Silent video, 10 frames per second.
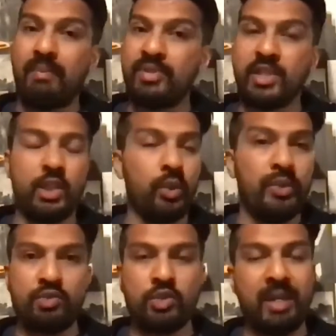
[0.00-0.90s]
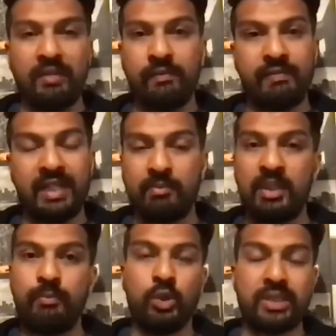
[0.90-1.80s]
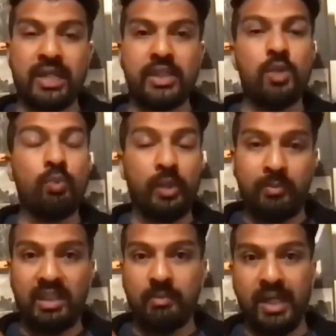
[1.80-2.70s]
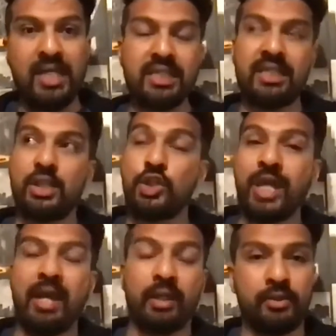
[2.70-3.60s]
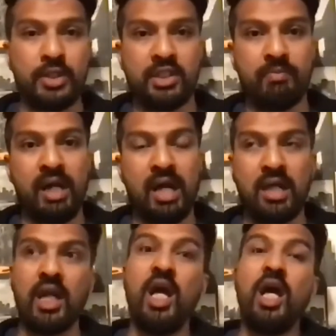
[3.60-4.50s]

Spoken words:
I'm still always respectful of other people, because I don't want to be the person that's shouting across the park,